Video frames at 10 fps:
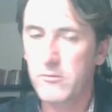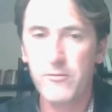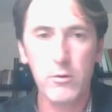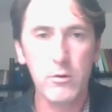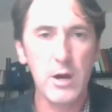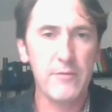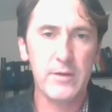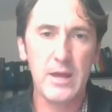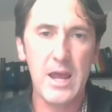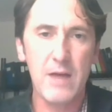
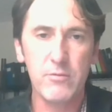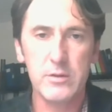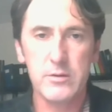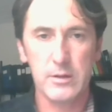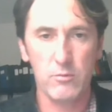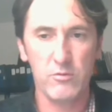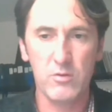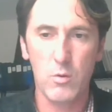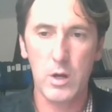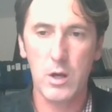photographing everything that was
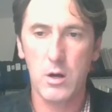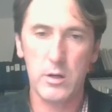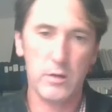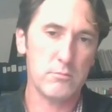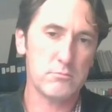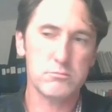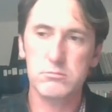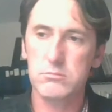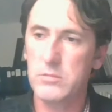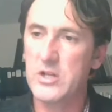going on in
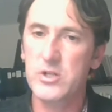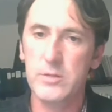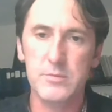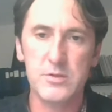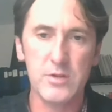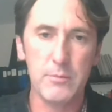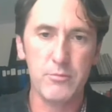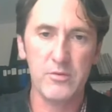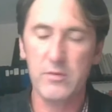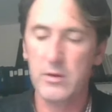Egypt,
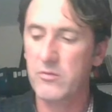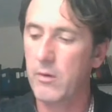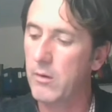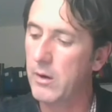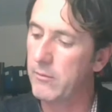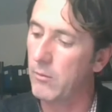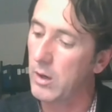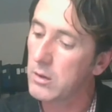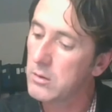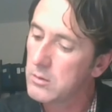Cyprus, Israel, everywhere.
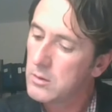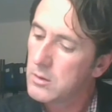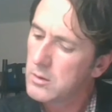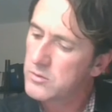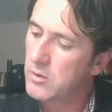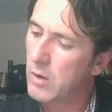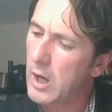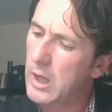So